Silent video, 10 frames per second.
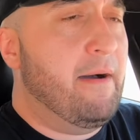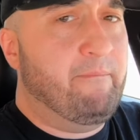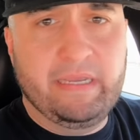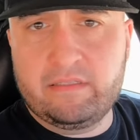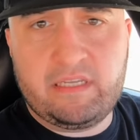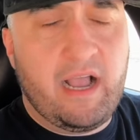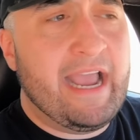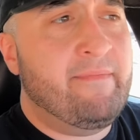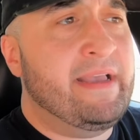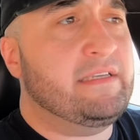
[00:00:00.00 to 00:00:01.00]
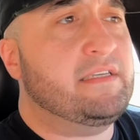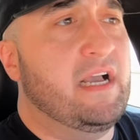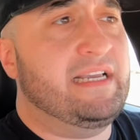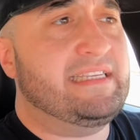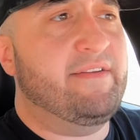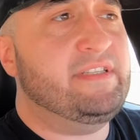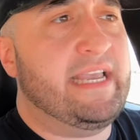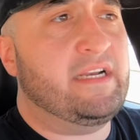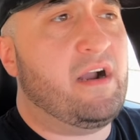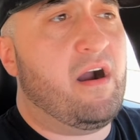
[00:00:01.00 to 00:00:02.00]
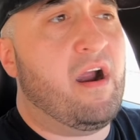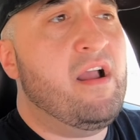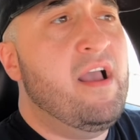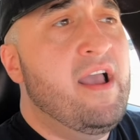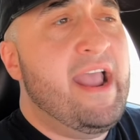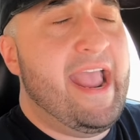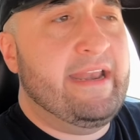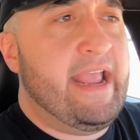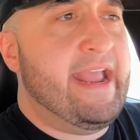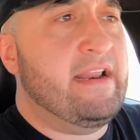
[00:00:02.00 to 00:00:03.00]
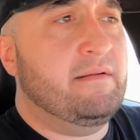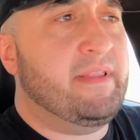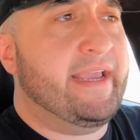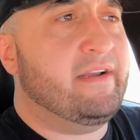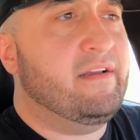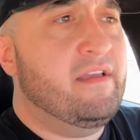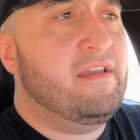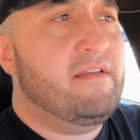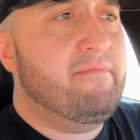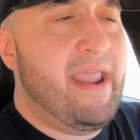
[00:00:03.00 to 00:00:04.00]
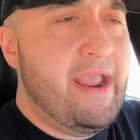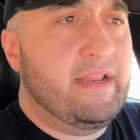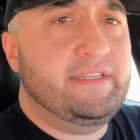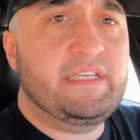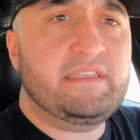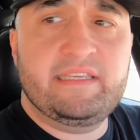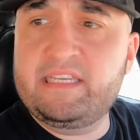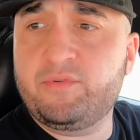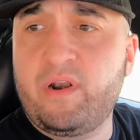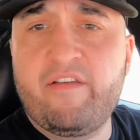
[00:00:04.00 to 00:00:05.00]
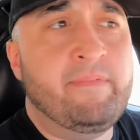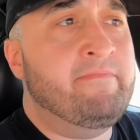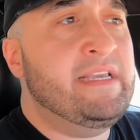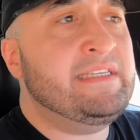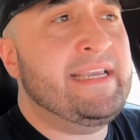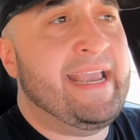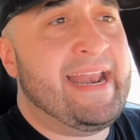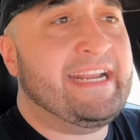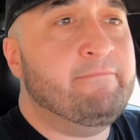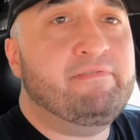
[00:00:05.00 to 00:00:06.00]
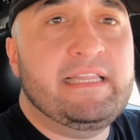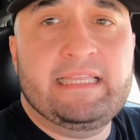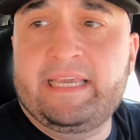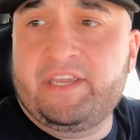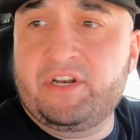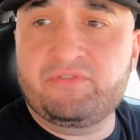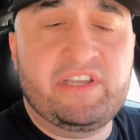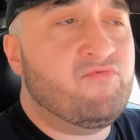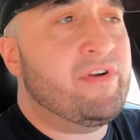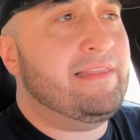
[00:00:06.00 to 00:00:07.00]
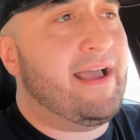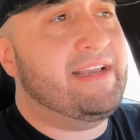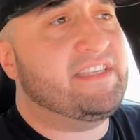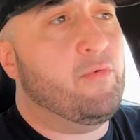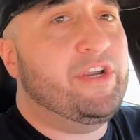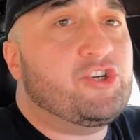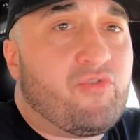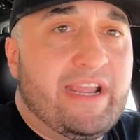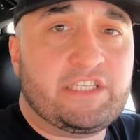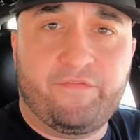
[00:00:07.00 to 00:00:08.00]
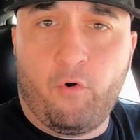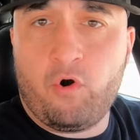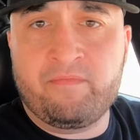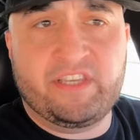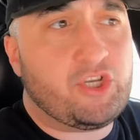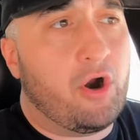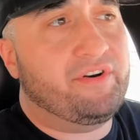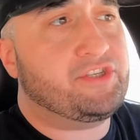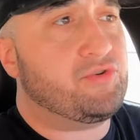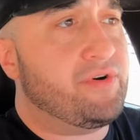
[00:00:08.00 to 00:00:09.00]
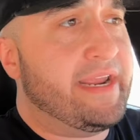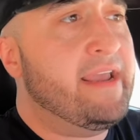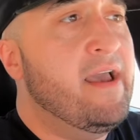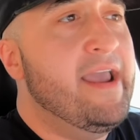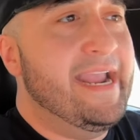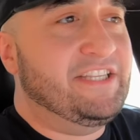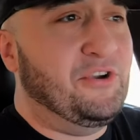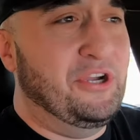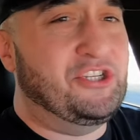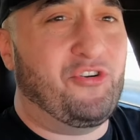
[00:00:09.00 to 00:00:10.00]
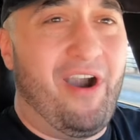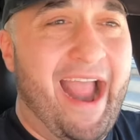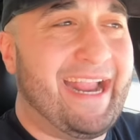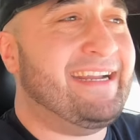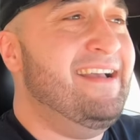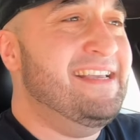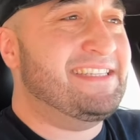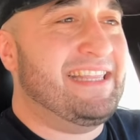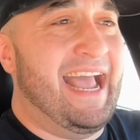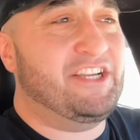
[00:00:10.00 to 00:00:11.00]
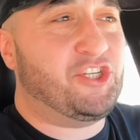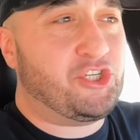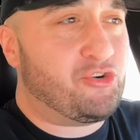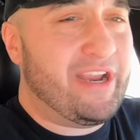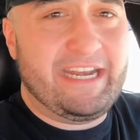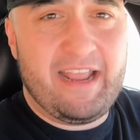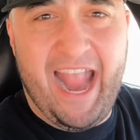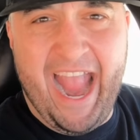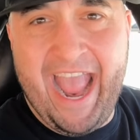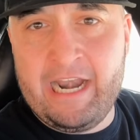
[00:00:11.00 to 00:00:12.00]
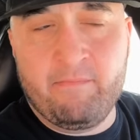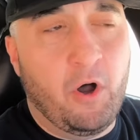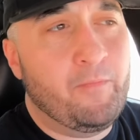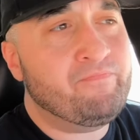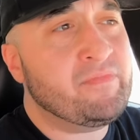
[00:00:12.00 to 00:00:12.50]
built IMS 710 car, and I'm like, man, is this what I've been missing? And I completely, didn't realize that we transformed this RS3 into a track/street animal.